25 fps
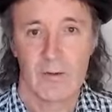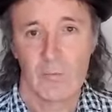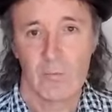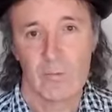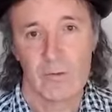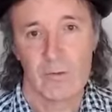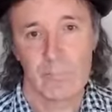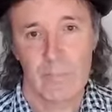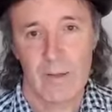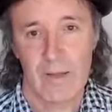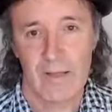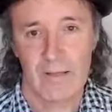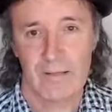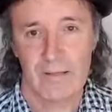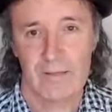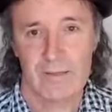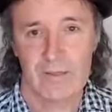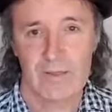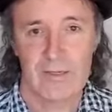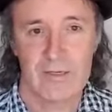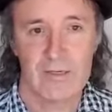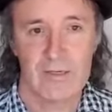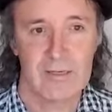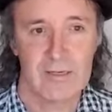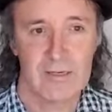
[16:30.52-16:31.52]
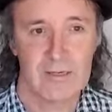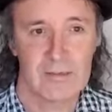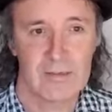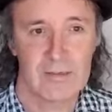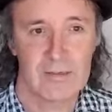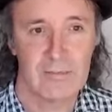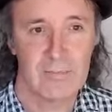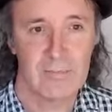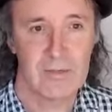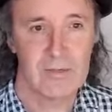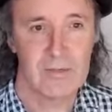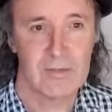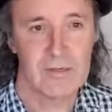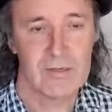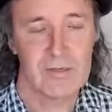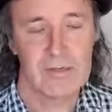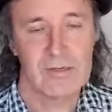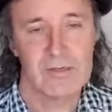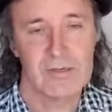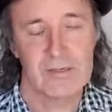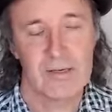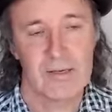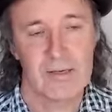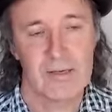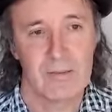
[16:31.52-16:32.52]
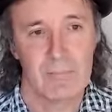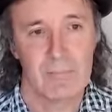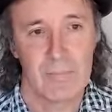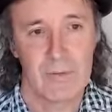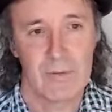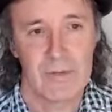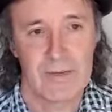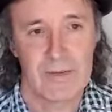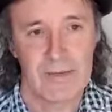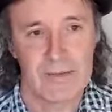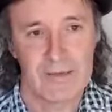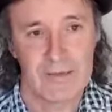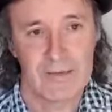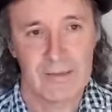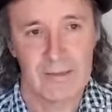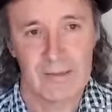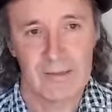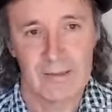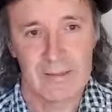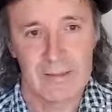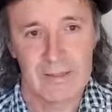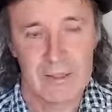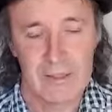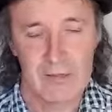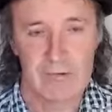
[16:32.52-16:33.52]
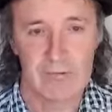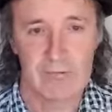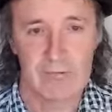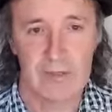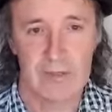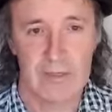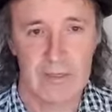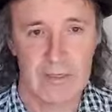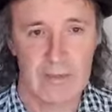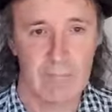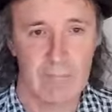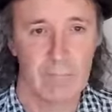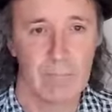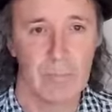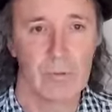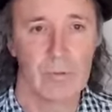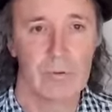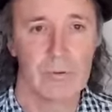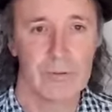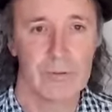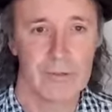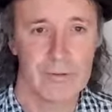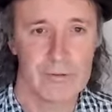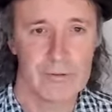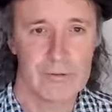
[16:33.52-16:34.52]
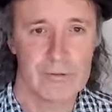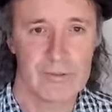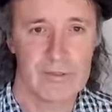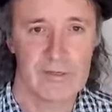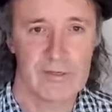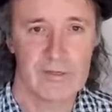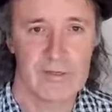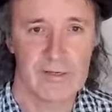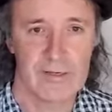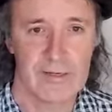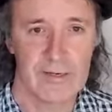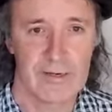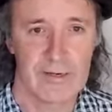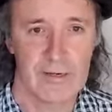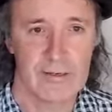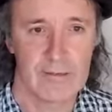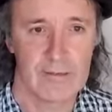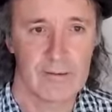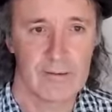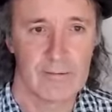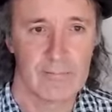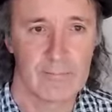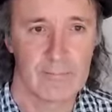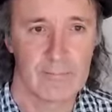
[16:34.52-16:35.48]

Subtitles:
with Palestinian communities being literally bulldozed aside.